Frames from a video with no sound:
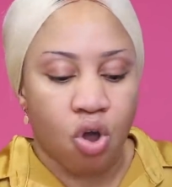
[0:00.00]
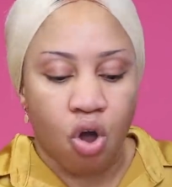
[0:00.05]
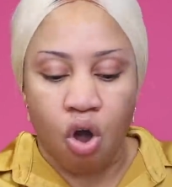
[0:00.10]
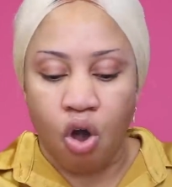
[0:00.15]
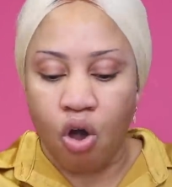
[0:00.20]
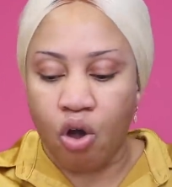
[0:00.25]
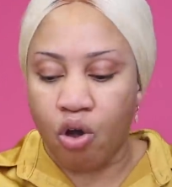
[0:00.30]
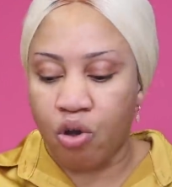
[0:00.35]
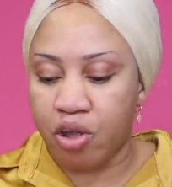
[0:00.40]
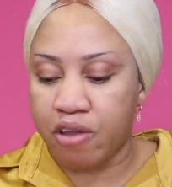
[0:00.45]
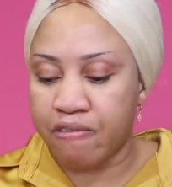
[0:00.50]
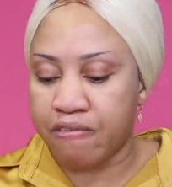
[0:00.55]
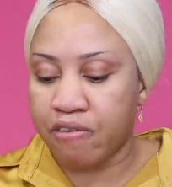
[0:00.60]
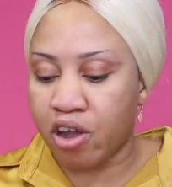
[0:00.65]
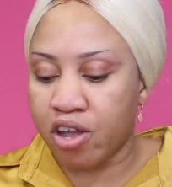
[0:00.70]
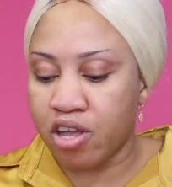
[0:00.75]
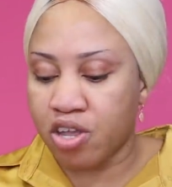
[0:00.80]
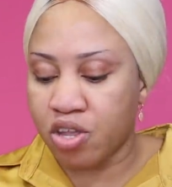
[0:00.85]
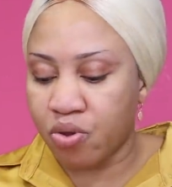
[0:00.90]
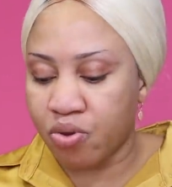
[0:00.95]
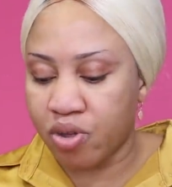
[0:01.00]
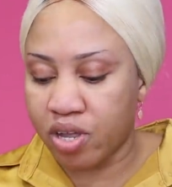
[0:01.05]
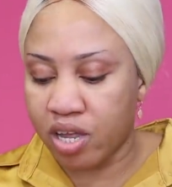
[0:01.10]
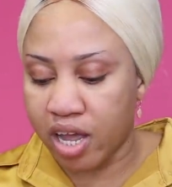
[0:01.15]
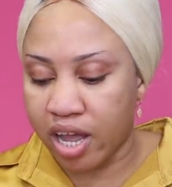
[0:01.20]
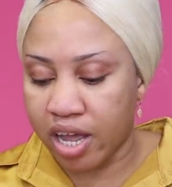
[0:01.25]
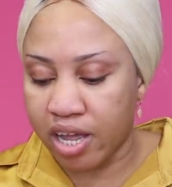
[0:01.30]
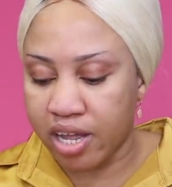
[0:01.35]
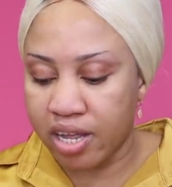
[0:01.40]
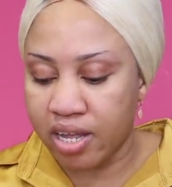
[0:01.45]
Or if you're in
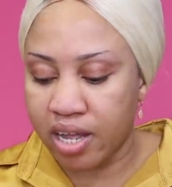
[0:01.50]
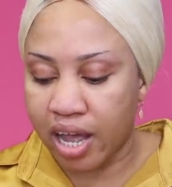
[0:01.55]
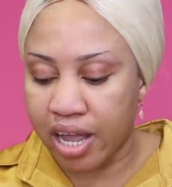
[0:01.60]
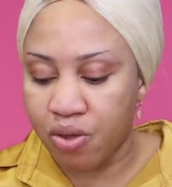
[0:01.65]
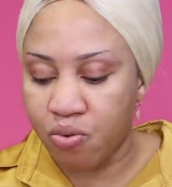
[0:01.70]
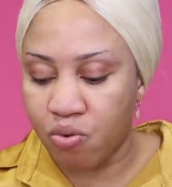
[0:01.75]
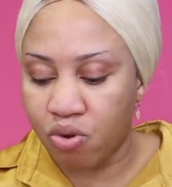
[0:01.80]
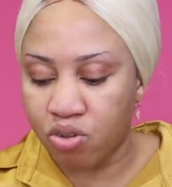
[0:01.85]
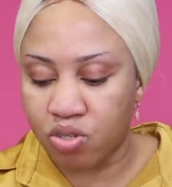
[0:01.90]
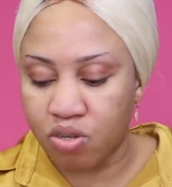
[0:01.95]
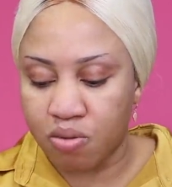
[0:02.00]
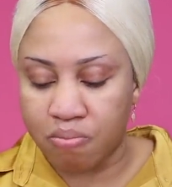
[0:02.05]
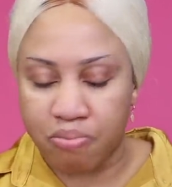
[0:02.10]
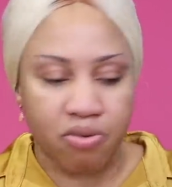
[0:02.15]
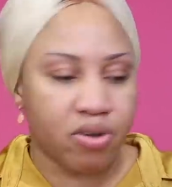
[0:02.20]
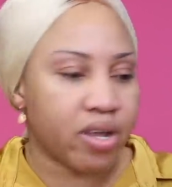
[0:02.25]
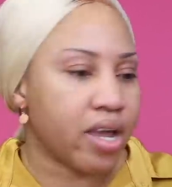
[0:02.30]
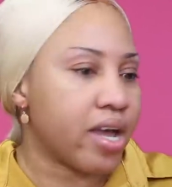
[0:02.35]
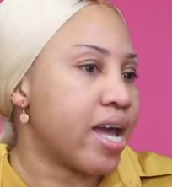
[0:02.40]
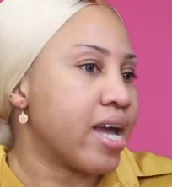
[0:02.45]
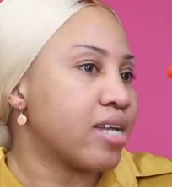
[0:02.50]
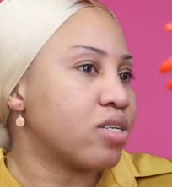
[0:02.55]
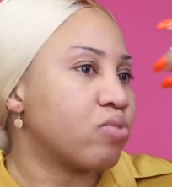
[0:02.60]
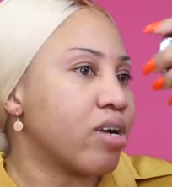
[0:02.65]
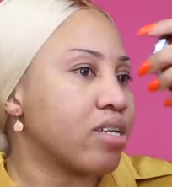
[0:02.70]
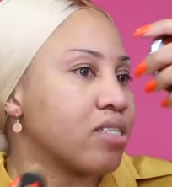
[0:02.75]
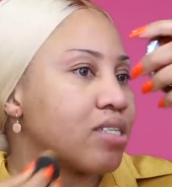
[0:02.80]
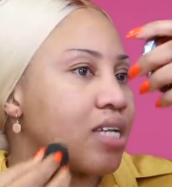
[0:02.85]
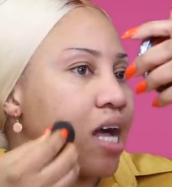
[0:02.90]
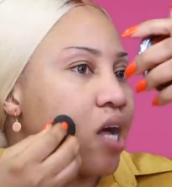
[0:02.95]
UK and you want to book a
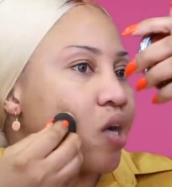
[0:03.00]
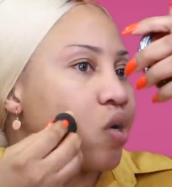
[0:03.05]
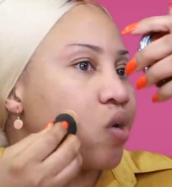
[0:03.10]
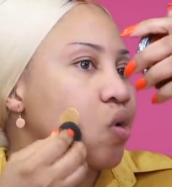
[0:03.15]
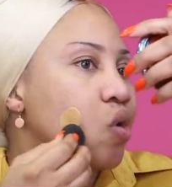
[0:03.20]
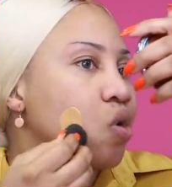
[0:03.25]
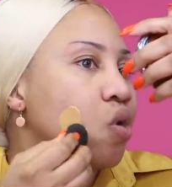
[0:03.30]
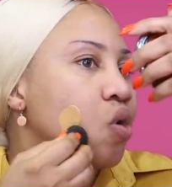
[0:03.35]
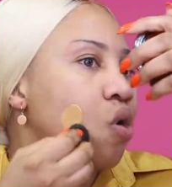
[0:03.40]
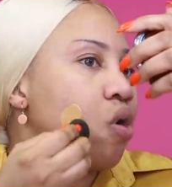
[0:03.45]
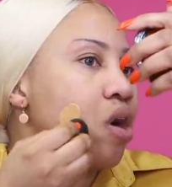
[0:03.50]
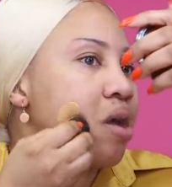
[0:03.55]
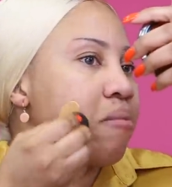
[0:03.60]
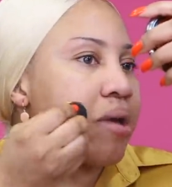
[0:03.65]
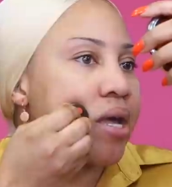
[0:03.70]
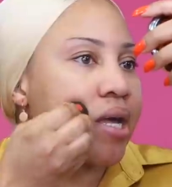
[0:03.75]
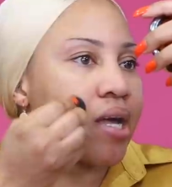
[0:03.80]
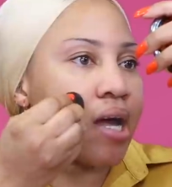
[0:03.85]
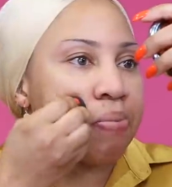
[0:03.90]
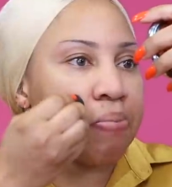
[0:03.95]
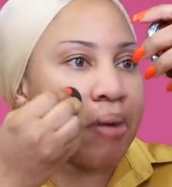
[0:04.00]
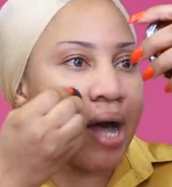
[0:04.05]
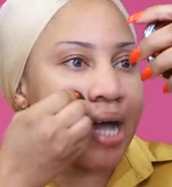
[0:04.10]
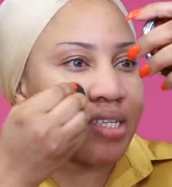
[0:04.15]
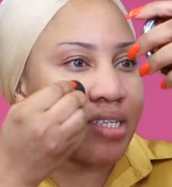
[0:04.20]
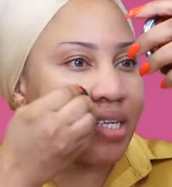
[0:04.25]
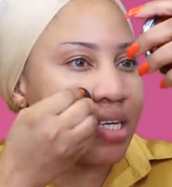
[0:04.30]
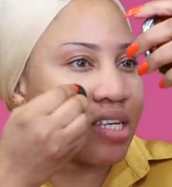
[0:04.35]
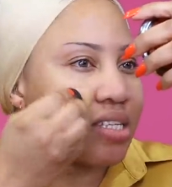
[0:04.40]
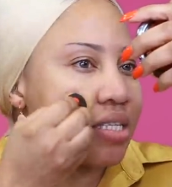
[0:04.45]
hairdresser or a makeup
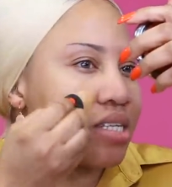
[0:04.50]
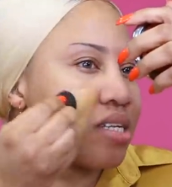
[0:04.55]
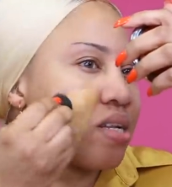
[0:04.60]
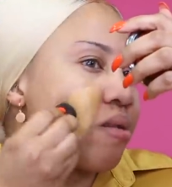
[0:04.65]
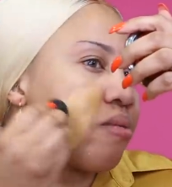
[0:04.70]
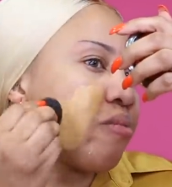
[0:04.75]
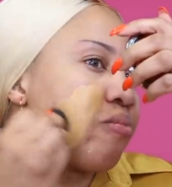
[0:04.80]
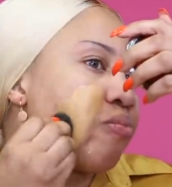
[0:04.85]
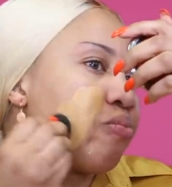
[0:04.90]
artist,